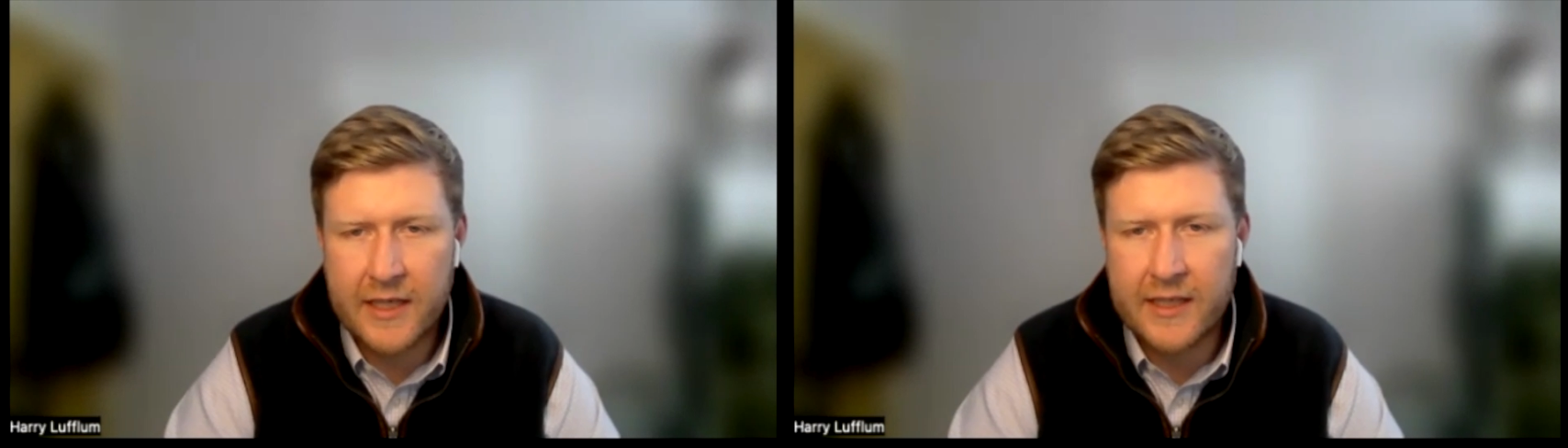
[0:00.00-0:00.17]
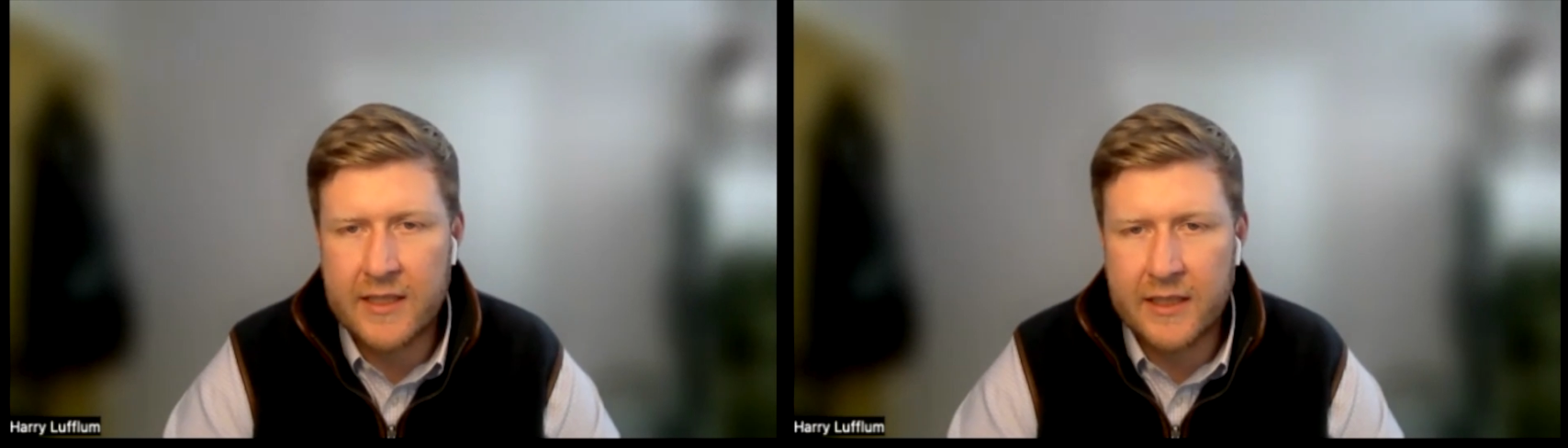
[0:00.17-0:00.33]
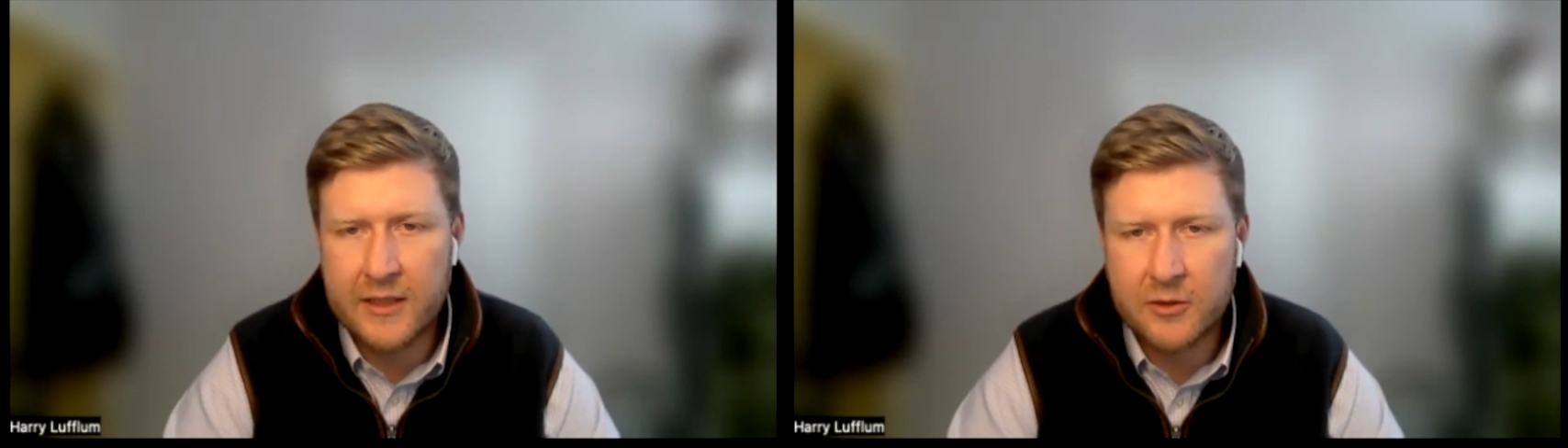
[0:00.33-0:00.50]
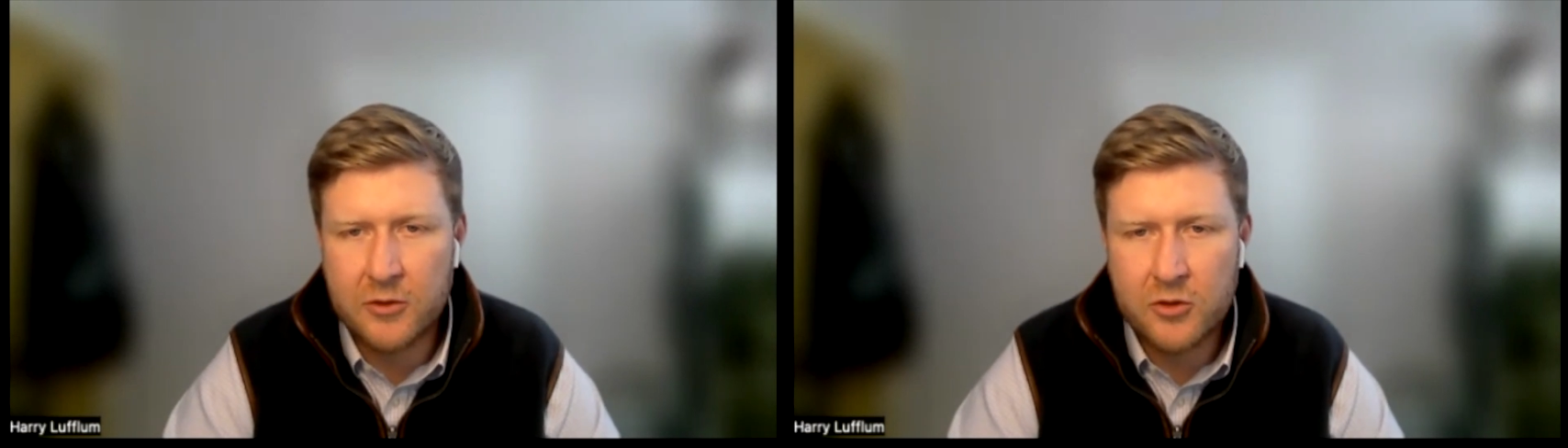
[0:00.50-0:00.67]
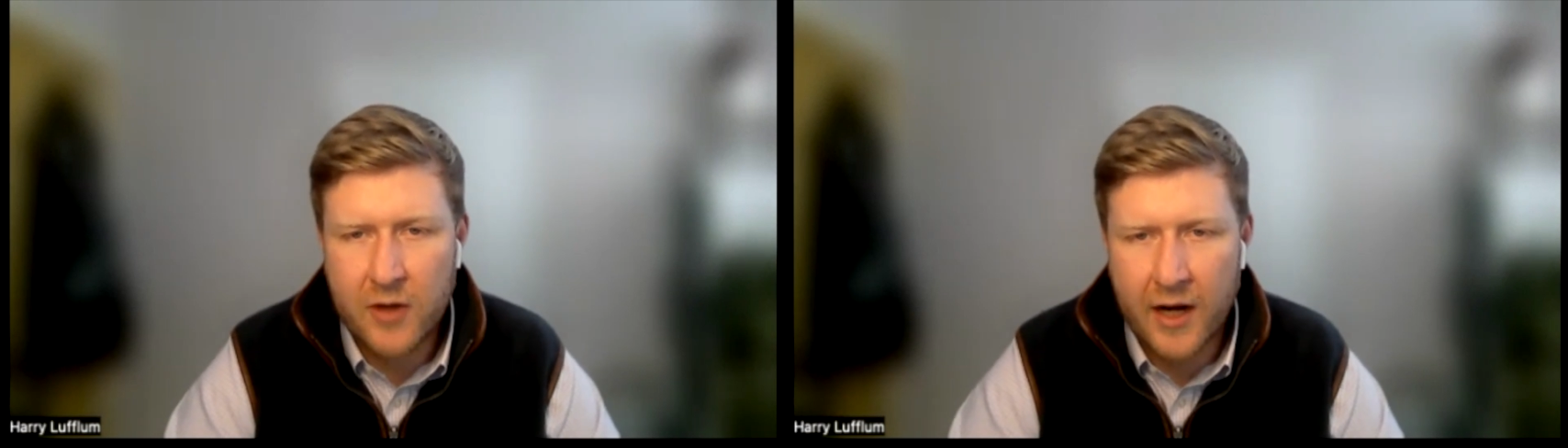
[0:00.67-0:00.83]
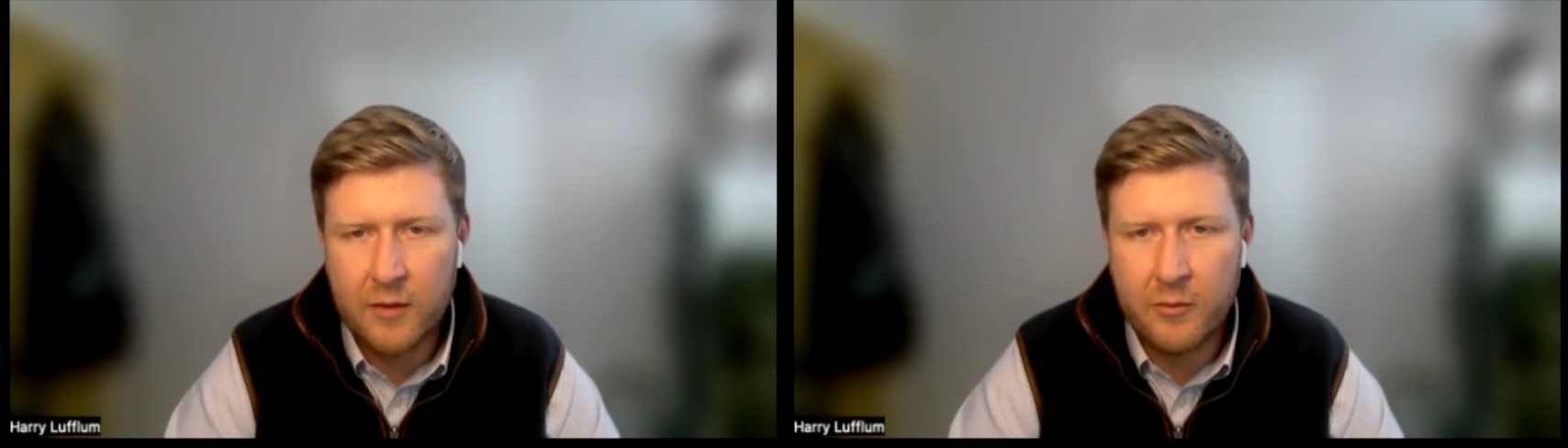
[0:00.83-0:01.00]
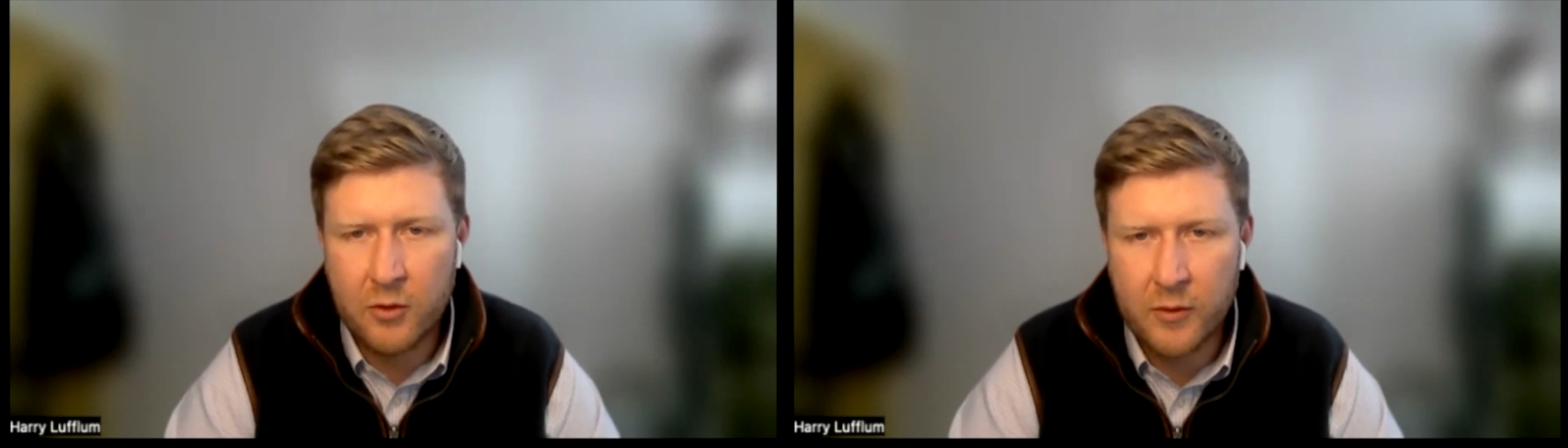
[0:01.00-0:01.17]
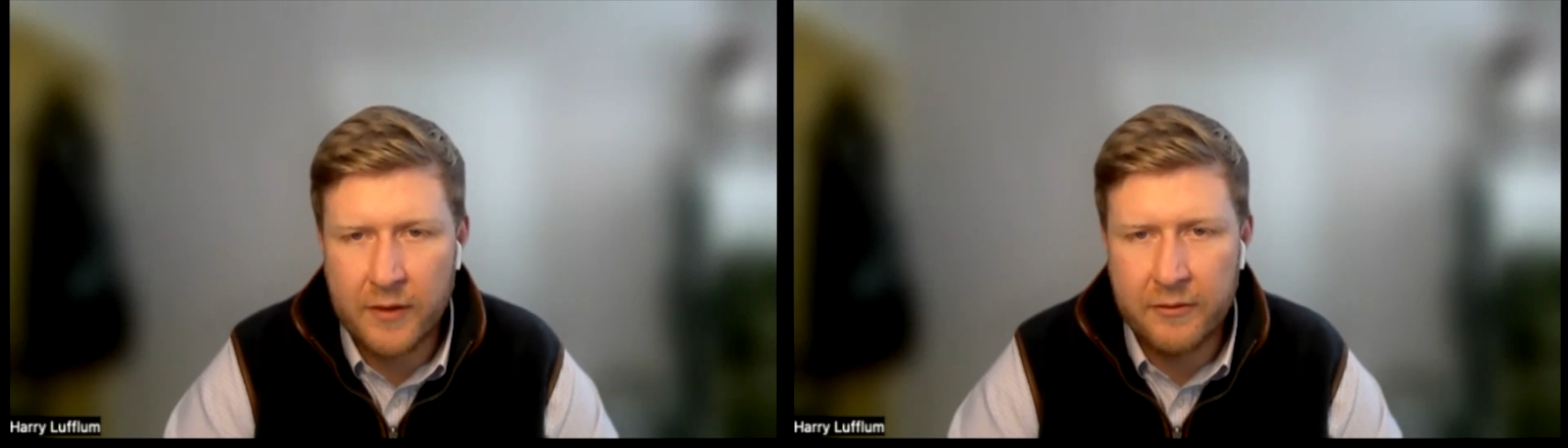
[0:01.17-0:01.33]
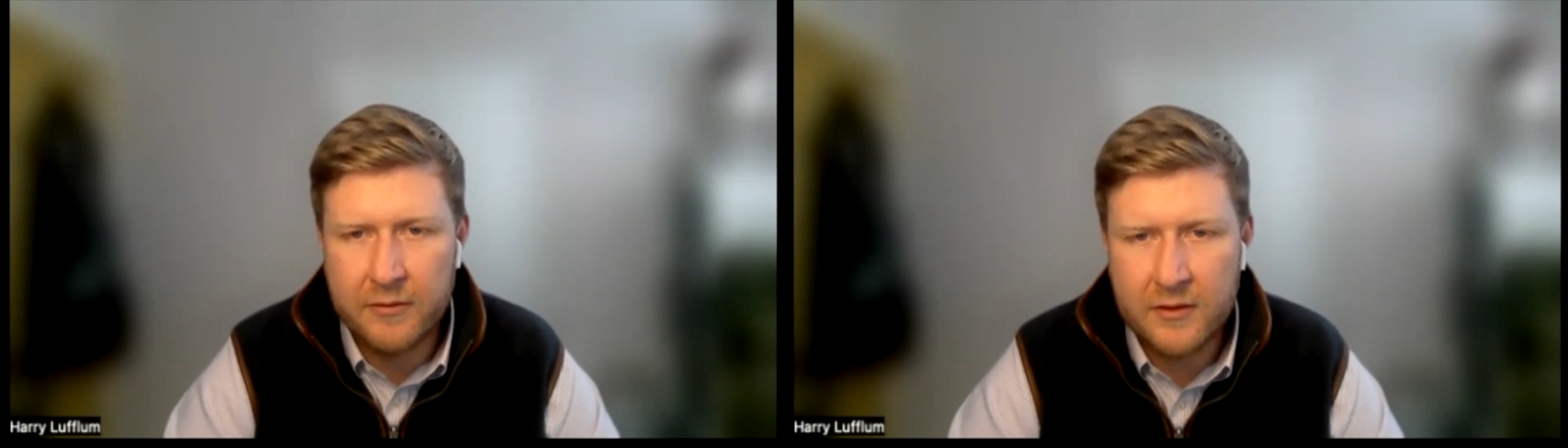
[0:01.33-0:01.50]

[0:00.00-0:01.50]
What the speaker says: easily sort of trackable with